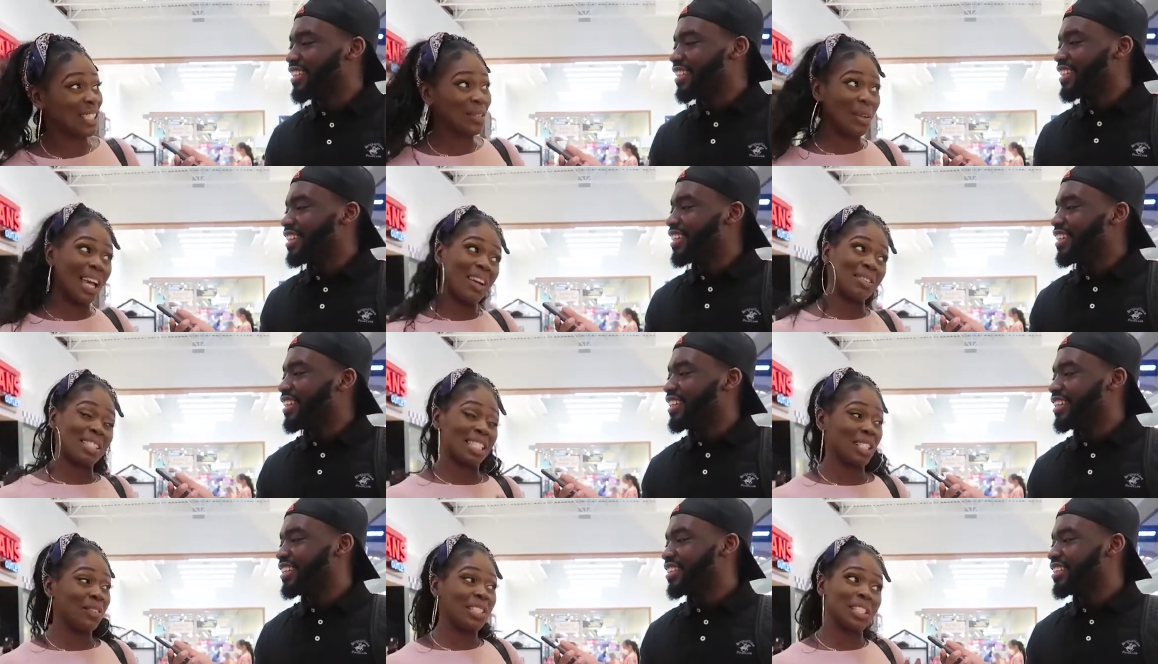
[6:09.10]
Speaker 1: that's why I
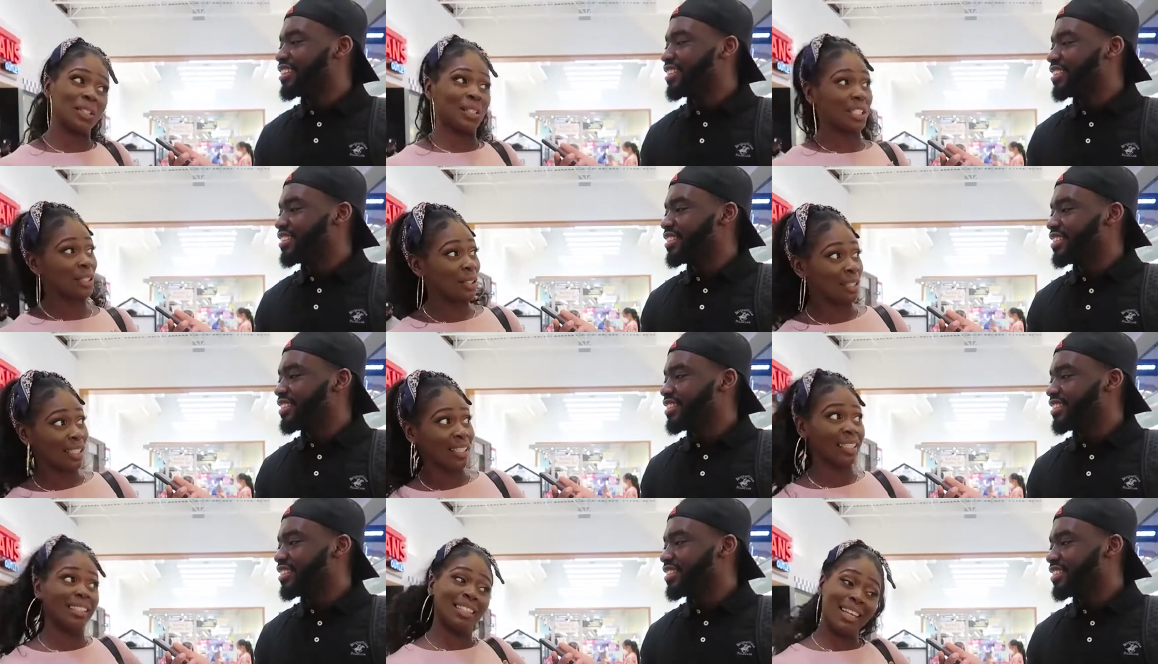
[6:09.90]
was giving you a little
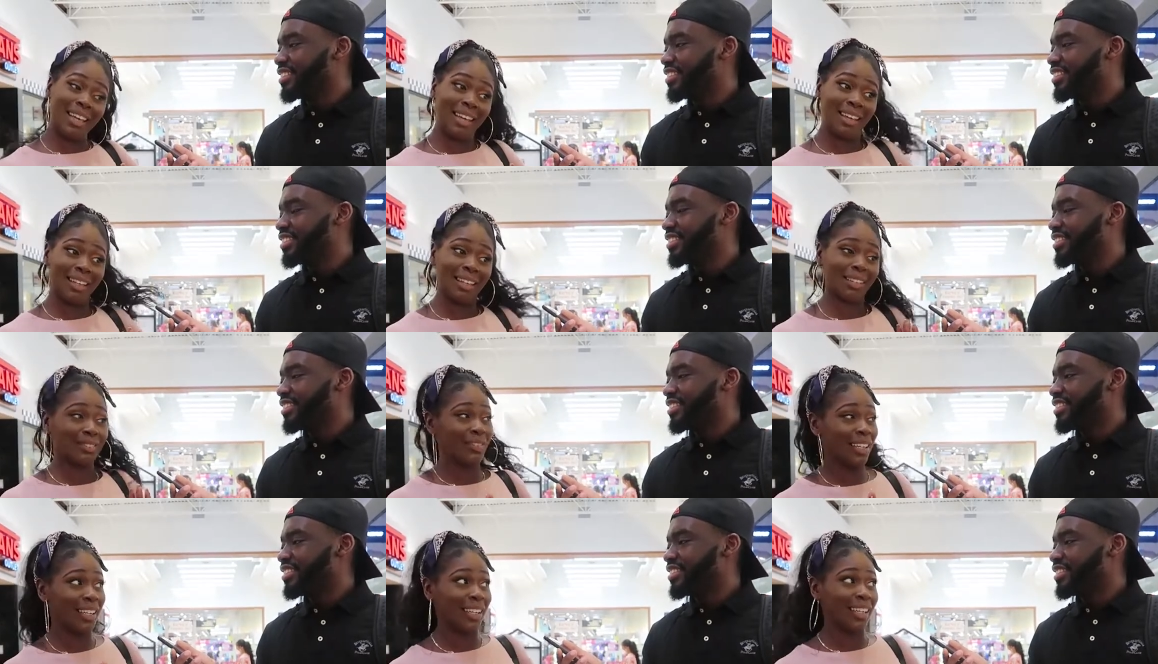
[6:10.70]
like, hey,
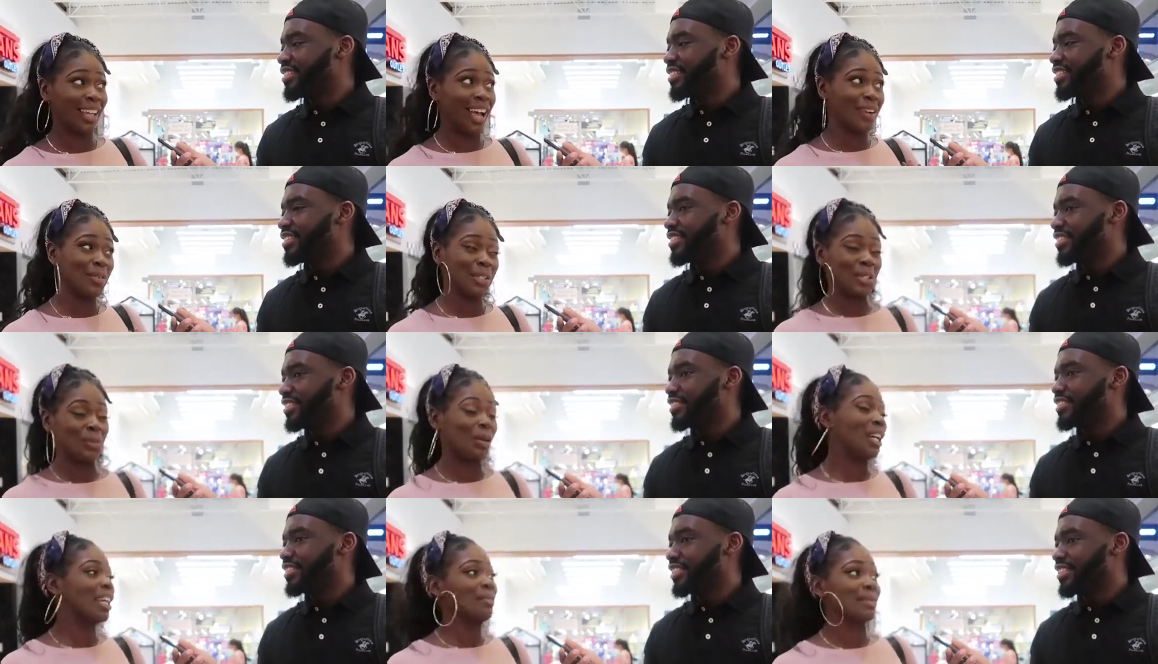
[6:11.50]
wait, I
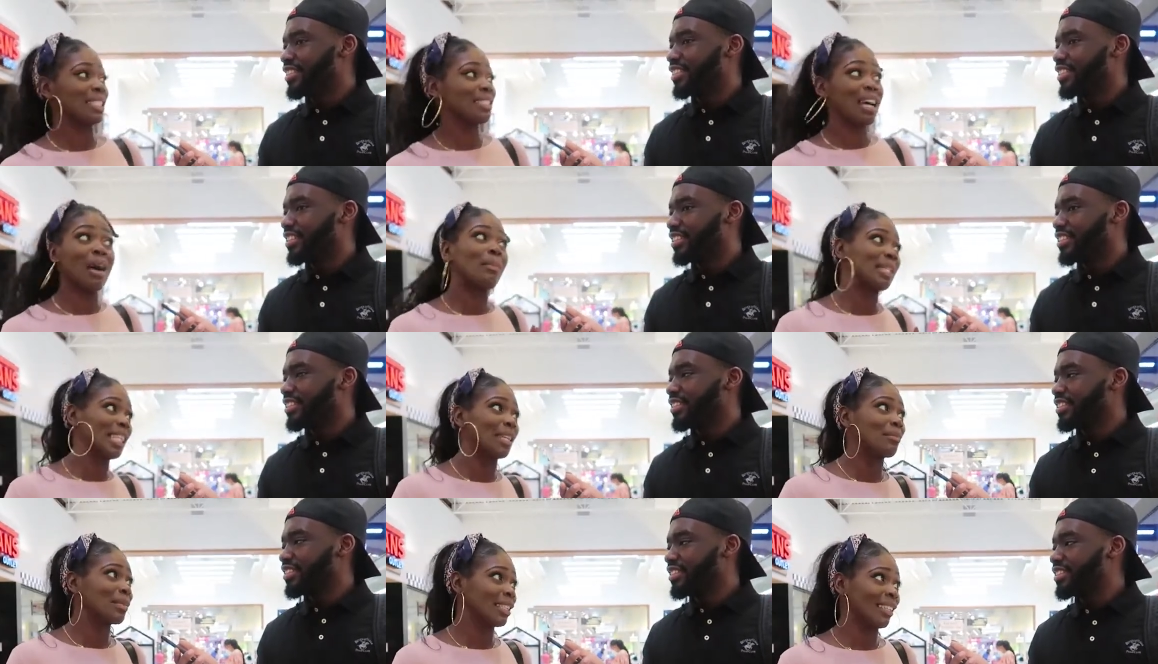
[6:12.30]
wouldn't want him to
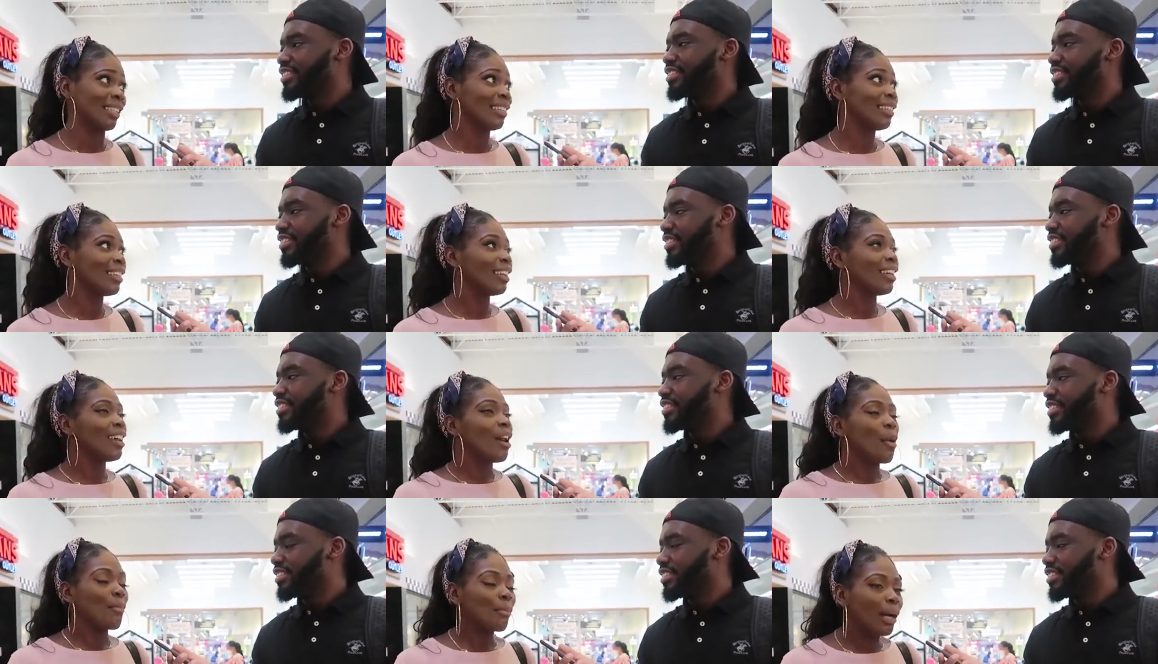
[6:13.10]
dominate me.
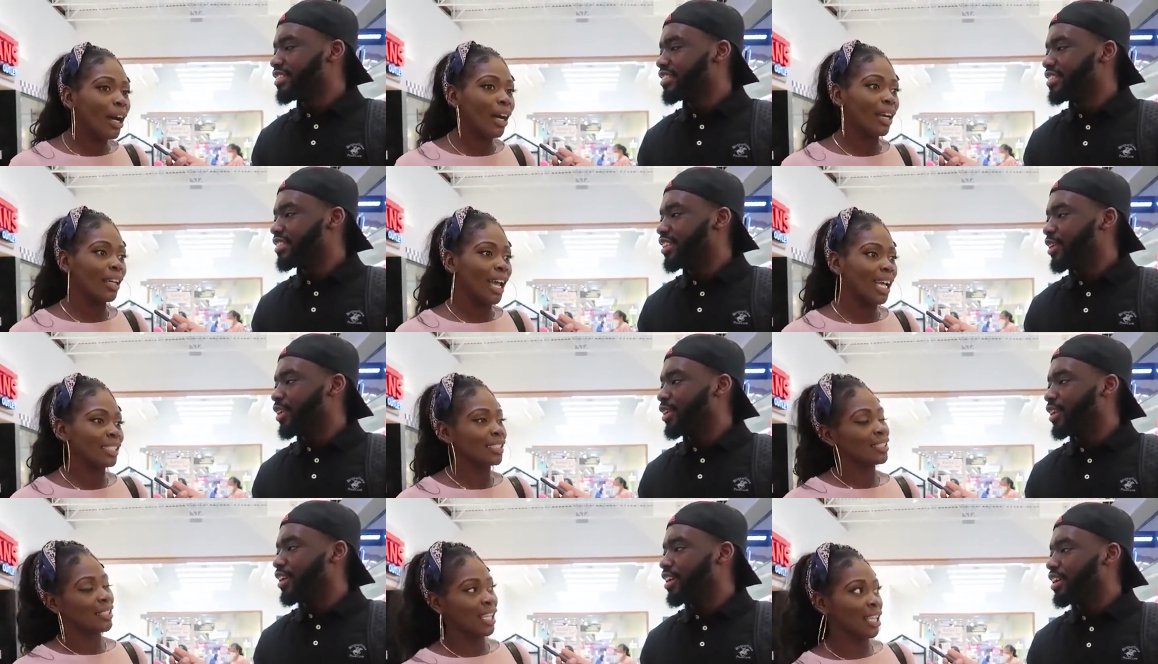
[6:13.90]
But at
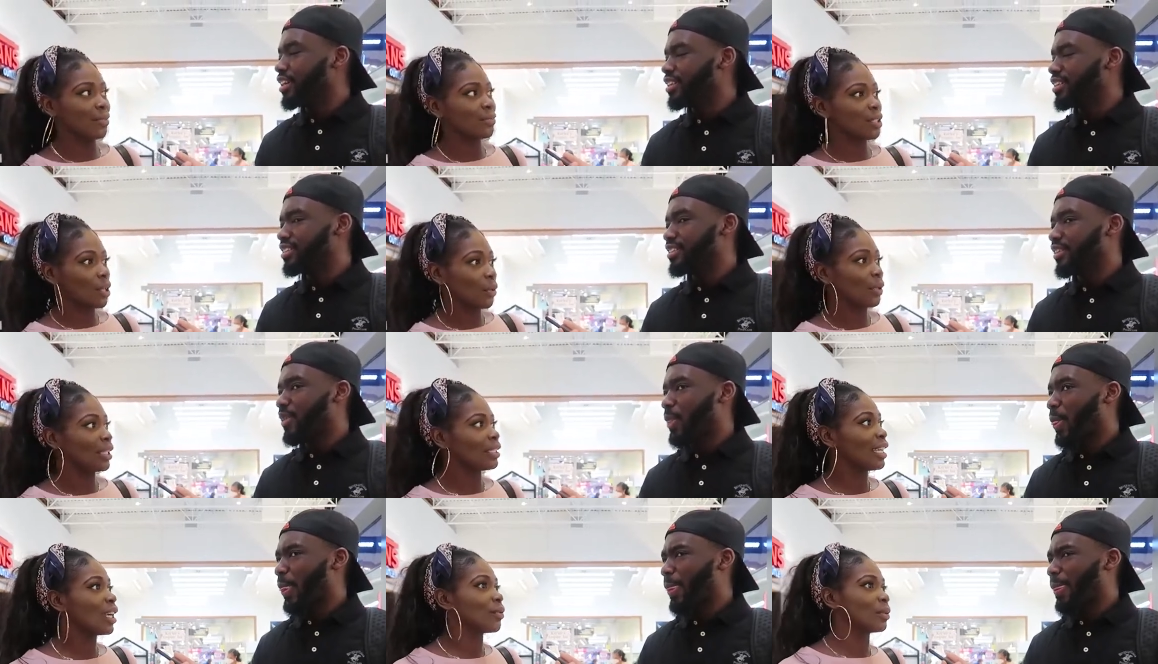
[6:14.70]
the same
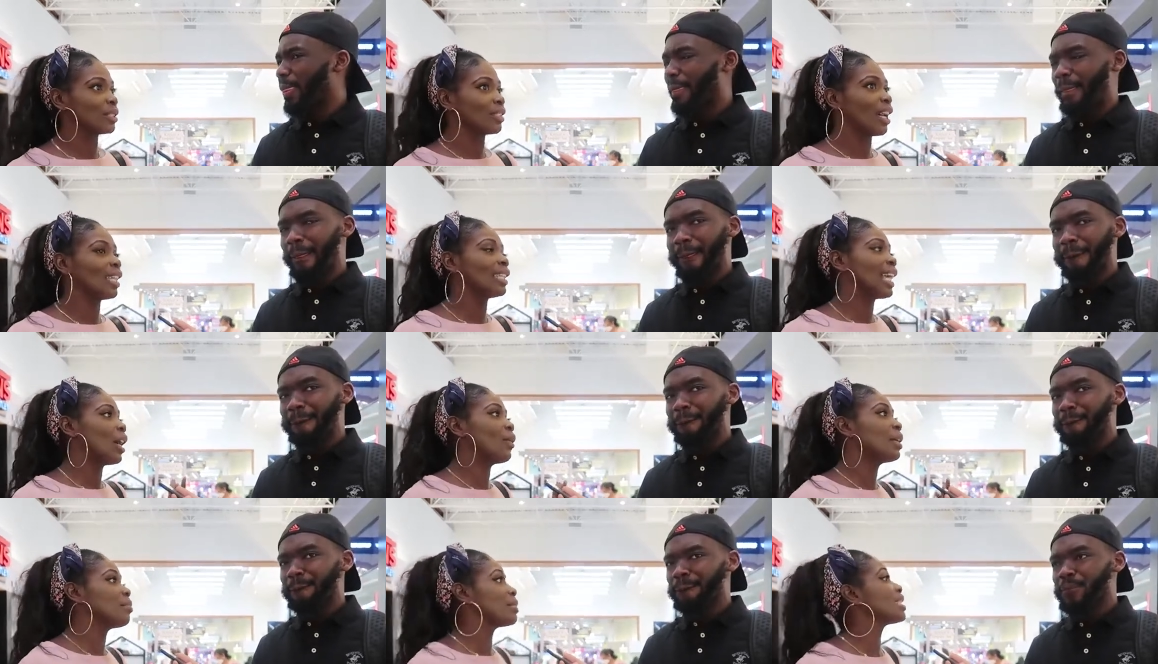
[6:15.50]
token, I would
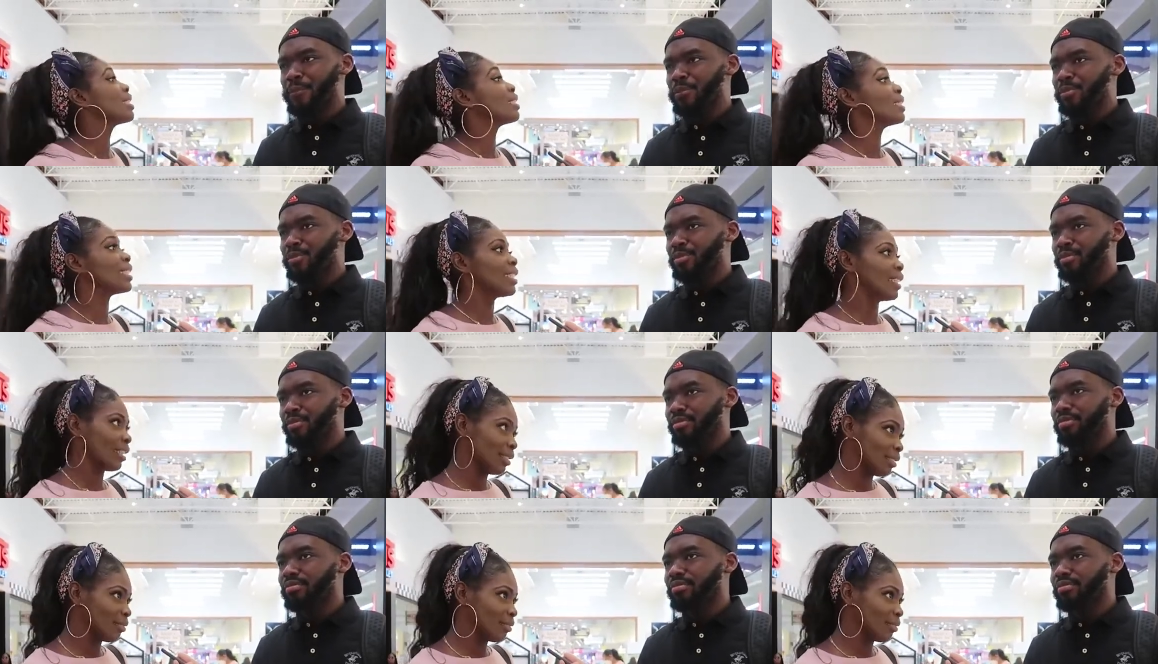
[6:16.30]
allow him to lead.